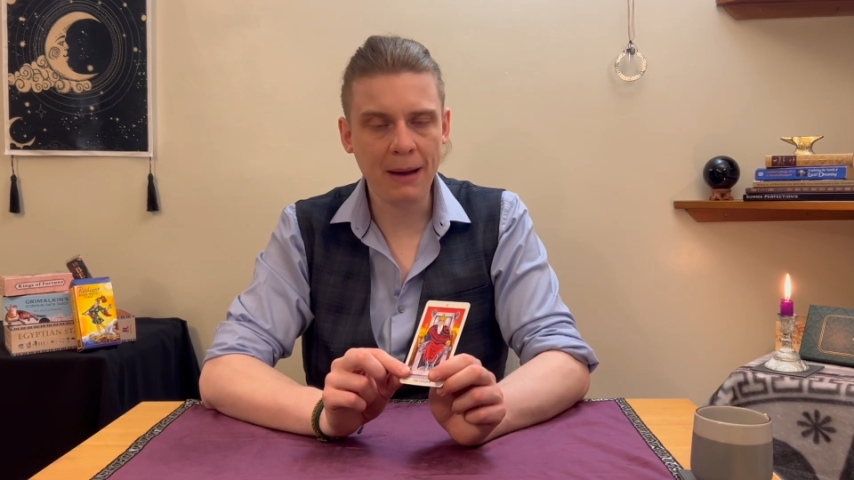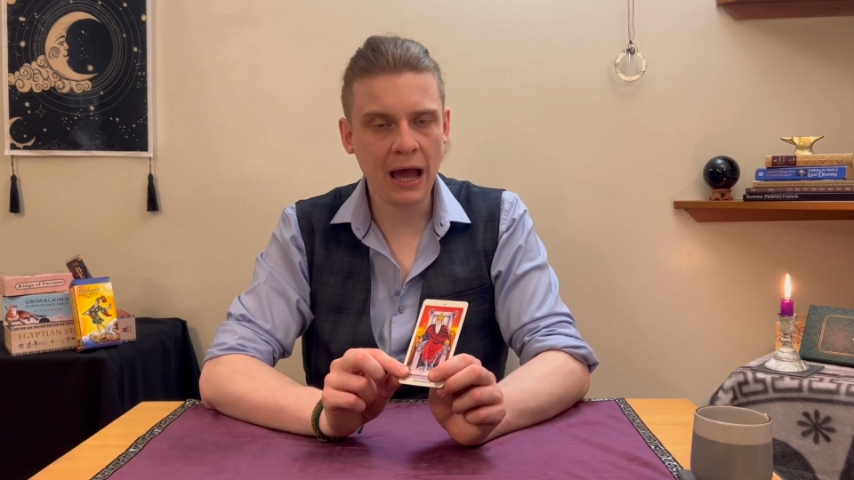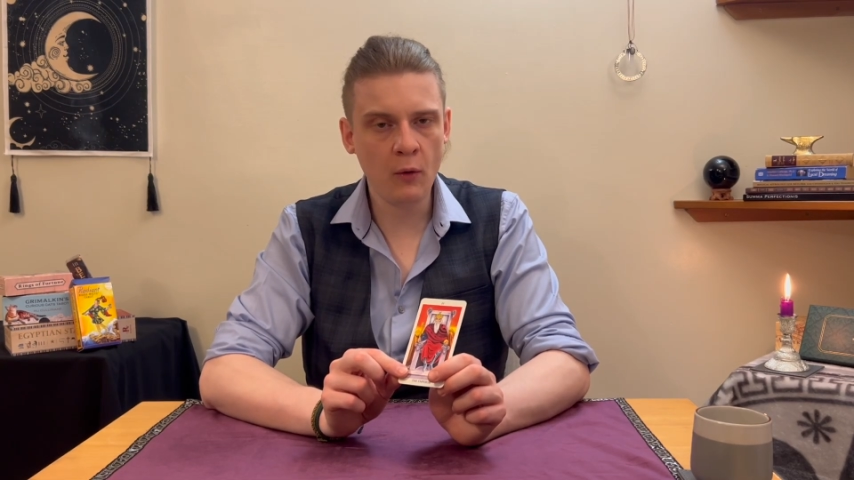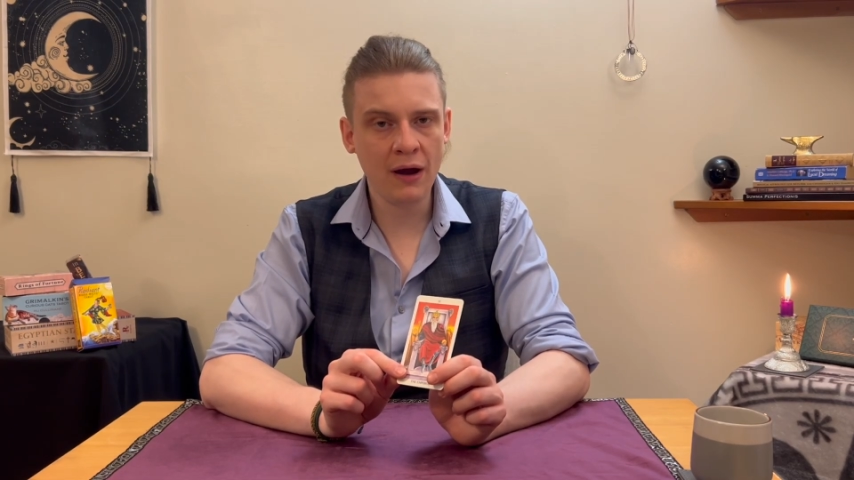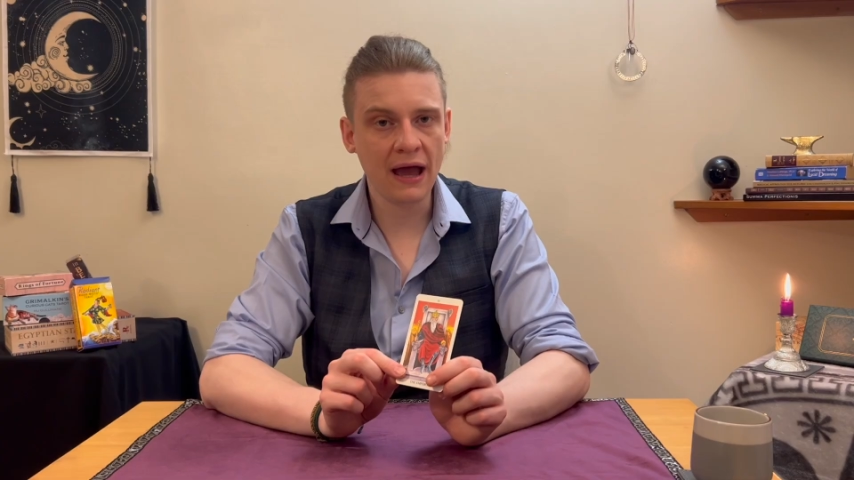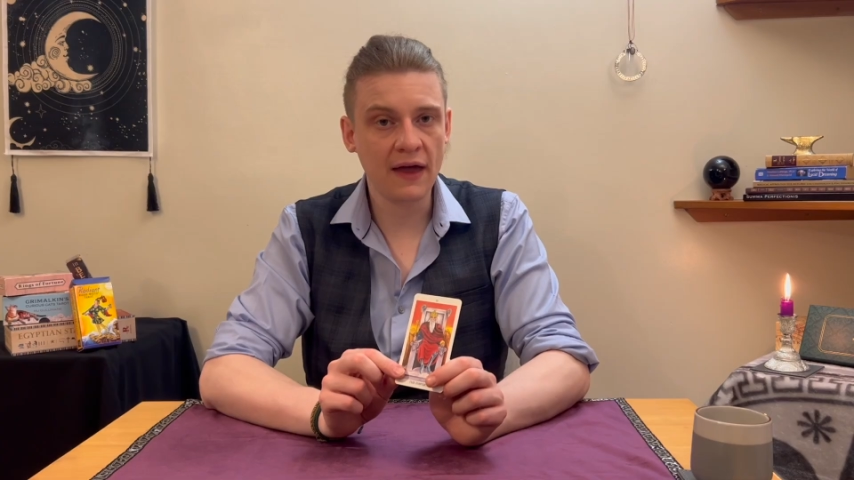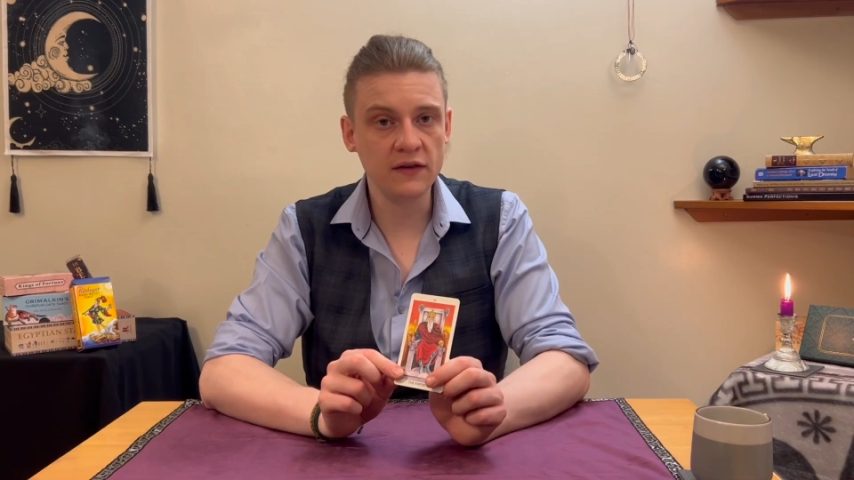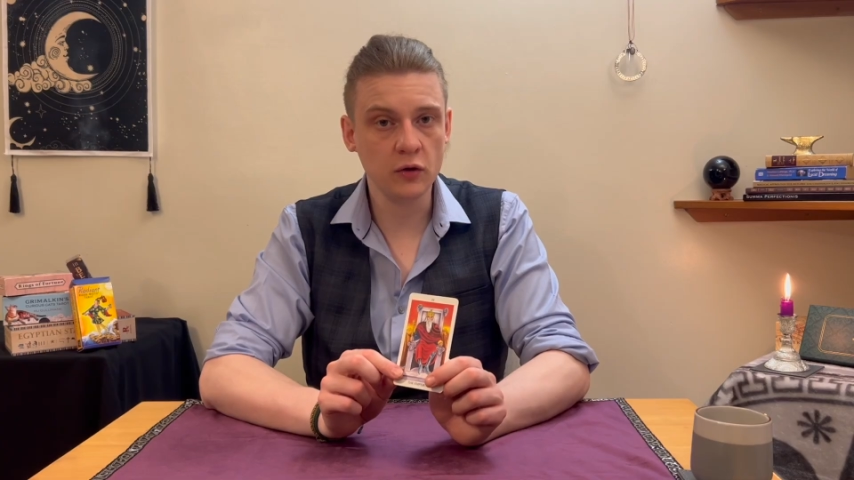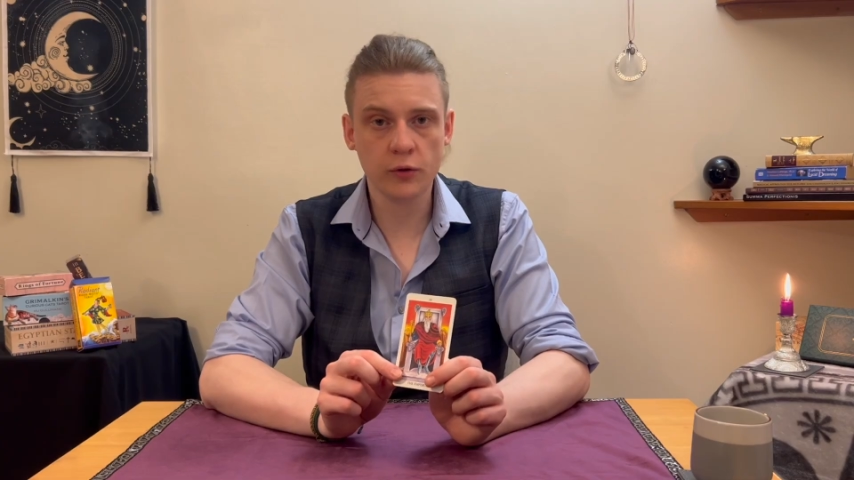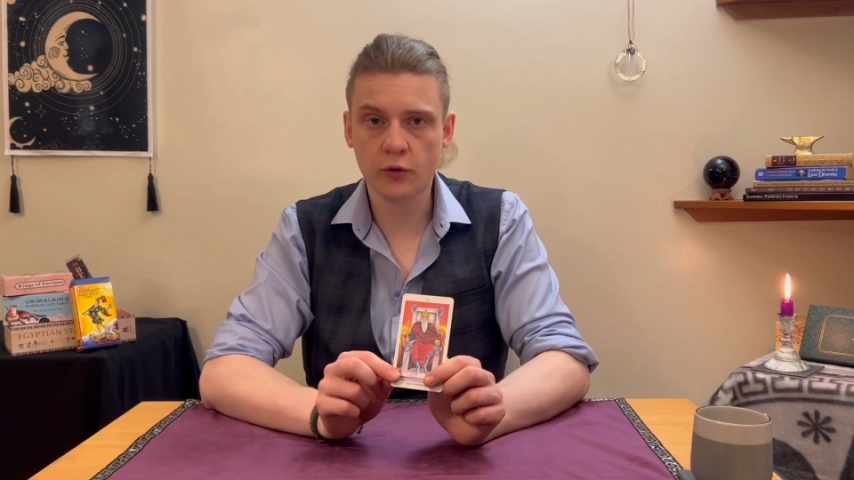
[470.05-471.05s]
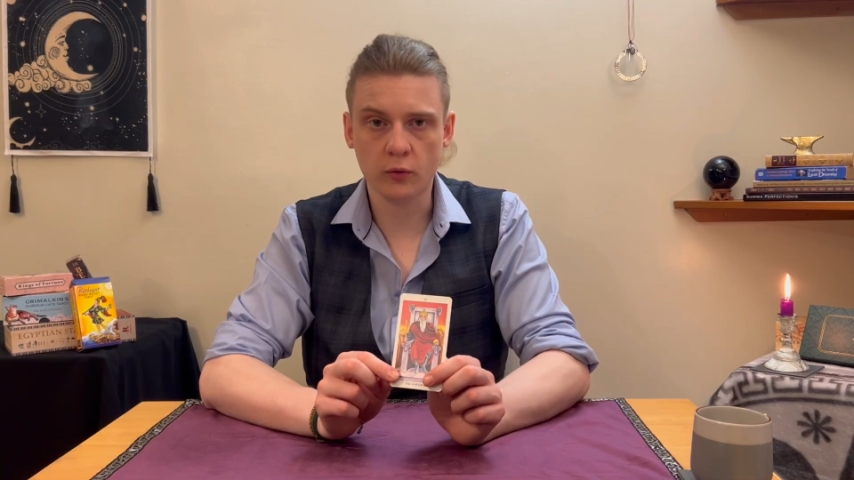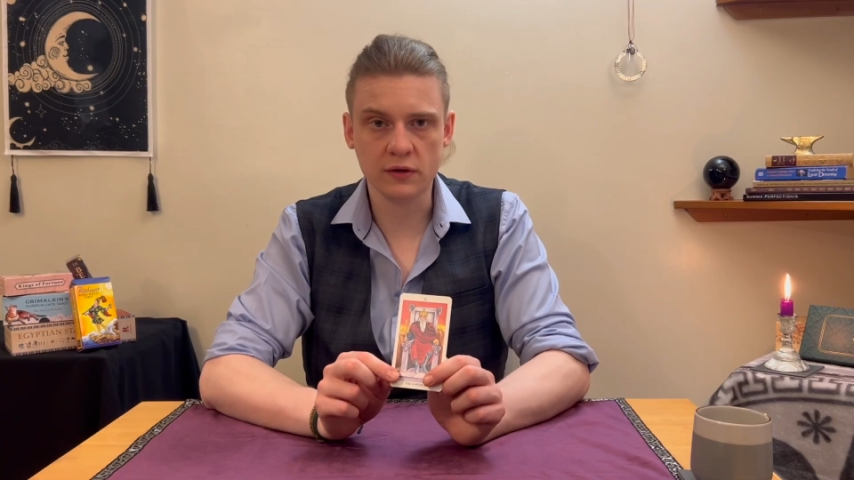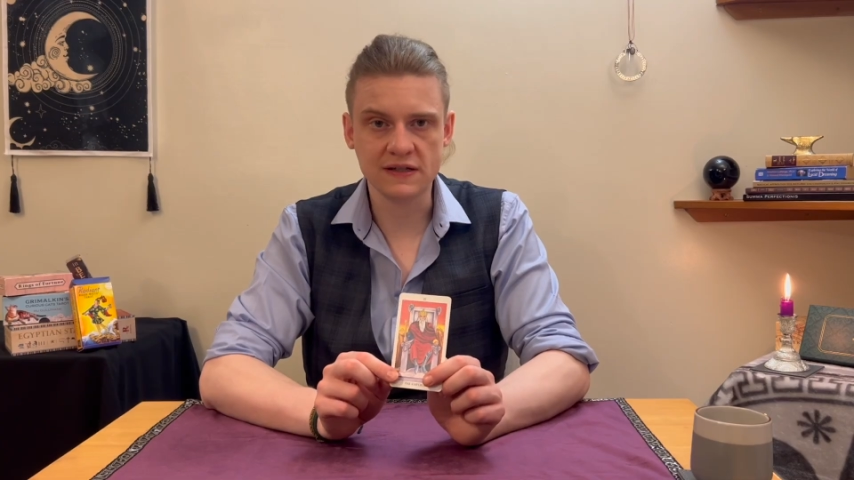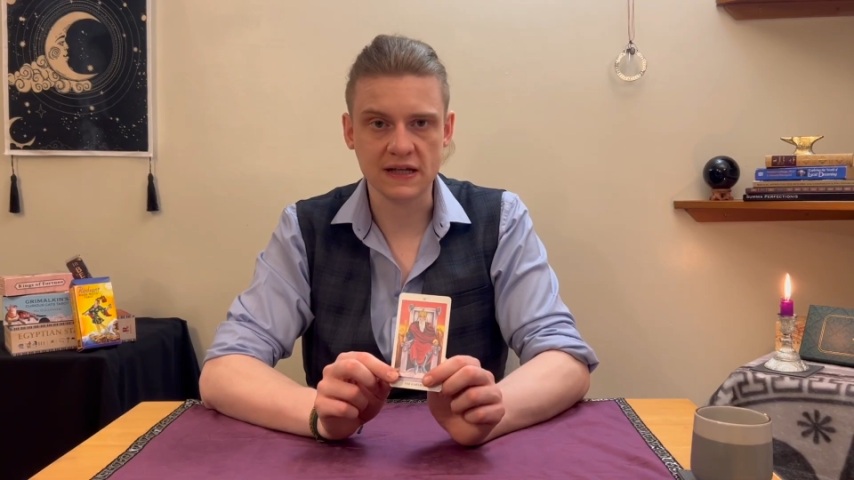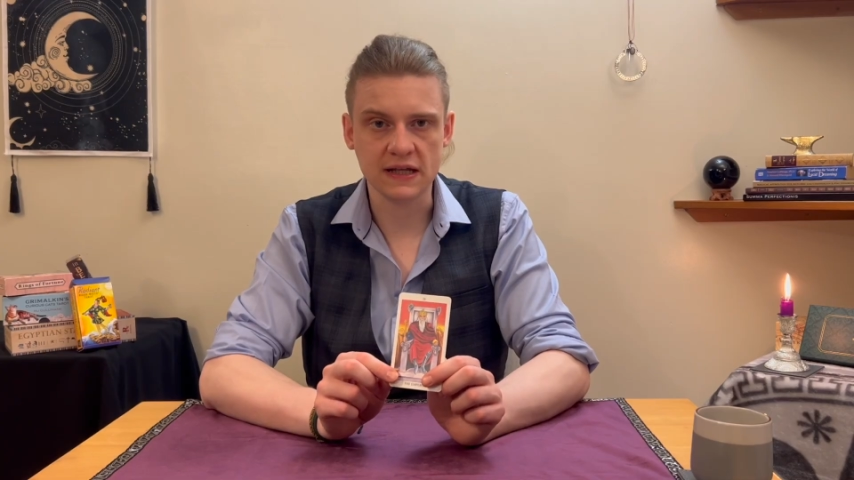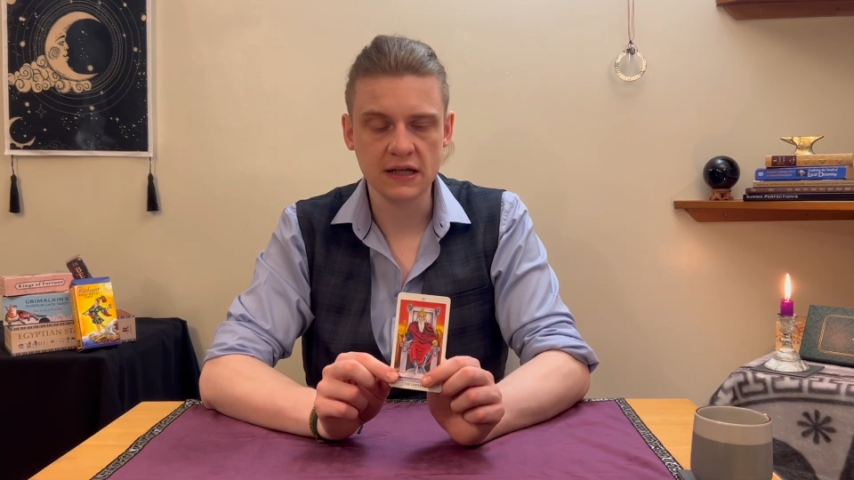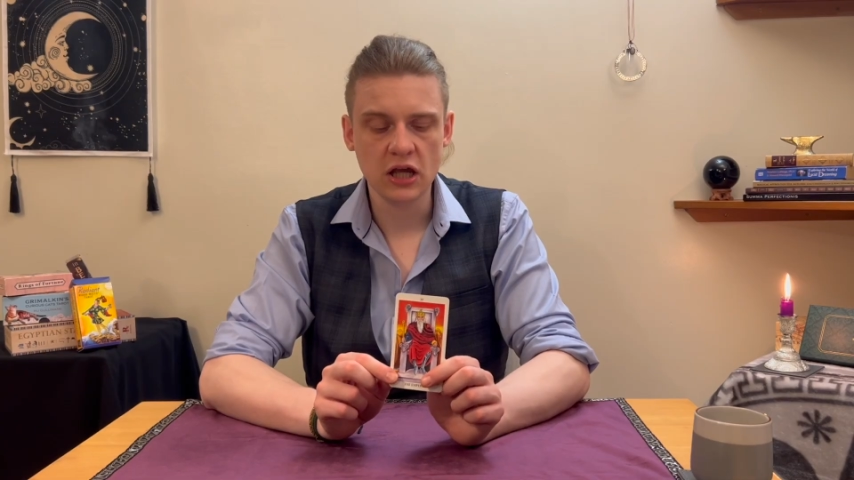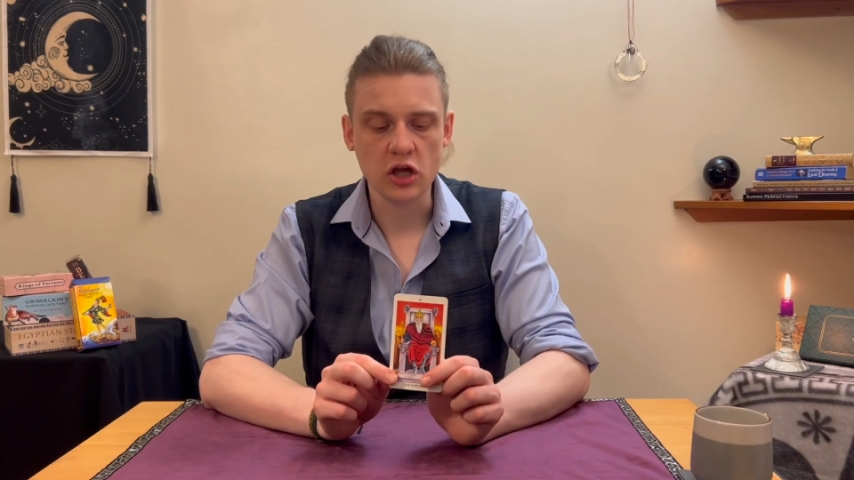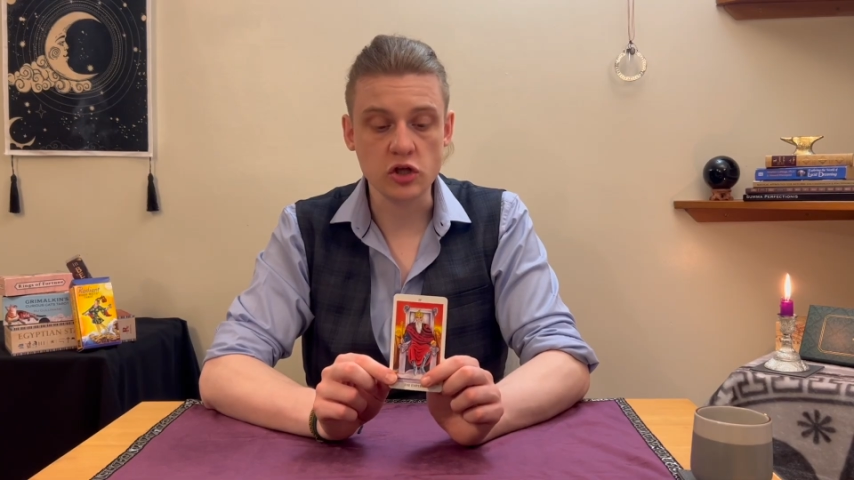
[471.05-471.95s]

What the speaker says: power and the authority.